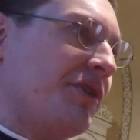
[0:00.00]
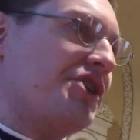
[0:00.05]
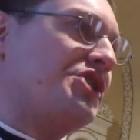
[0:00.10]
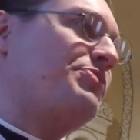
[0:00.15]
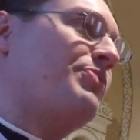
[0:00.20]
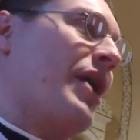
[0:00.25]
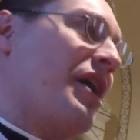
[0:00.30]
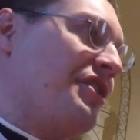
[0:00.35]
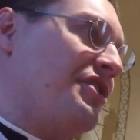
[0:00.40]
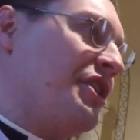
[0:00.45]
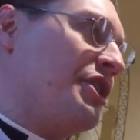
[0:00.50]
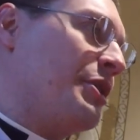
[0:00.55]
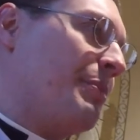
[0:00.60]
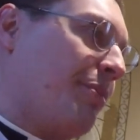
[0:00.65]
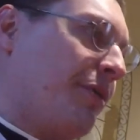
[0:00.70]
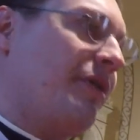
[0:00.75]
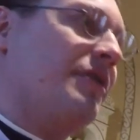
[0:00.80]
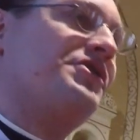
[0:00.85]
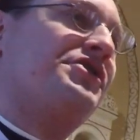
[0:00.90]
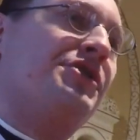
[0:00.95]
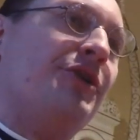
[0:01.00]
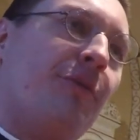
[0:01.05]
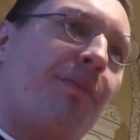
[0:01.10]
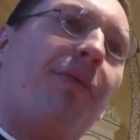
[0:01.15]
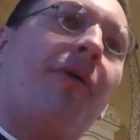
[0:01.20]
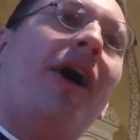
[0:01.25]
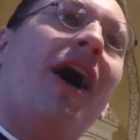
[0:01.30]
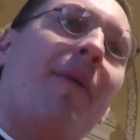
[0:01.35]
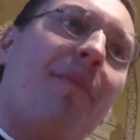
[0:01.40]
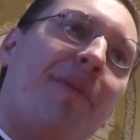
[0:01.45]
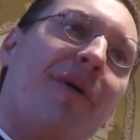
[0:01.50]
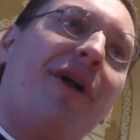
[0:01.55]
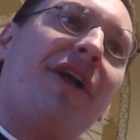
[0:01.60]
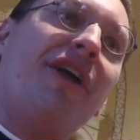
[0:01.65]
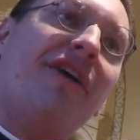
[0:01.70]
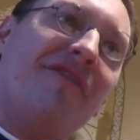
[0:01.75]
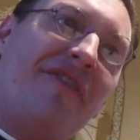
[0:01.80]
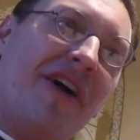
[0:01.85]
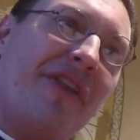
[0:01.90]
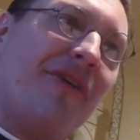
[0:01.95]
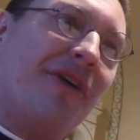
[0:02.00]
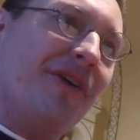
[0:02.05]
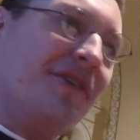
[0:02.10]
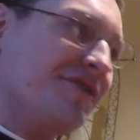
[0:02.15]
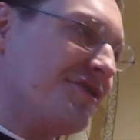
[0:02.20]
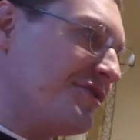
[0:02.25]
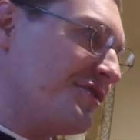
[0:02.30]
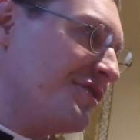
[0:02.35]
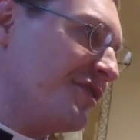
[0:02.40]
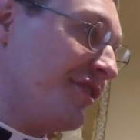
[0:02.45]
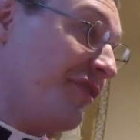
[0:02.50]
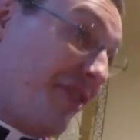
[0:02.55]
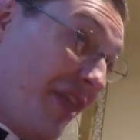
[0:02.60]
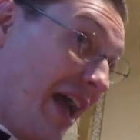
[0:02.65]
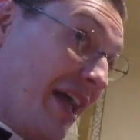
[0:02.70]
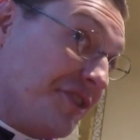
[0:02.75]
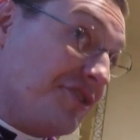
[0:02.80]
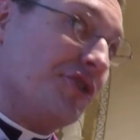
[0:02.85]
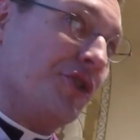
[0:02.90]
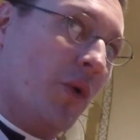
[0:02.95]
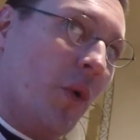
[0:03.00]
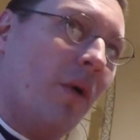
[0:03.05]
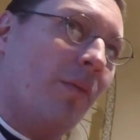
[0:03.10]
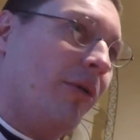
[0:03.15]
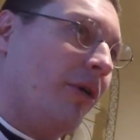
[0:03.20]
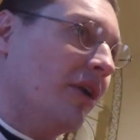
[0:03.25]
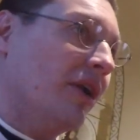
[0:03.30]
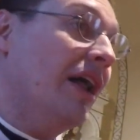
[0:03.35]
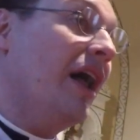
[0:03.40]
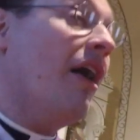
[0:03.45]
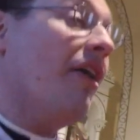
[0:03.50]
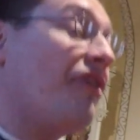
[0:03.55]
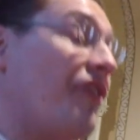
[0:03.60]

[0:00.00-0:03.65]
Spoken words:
respecting the personal property of others. That's normal.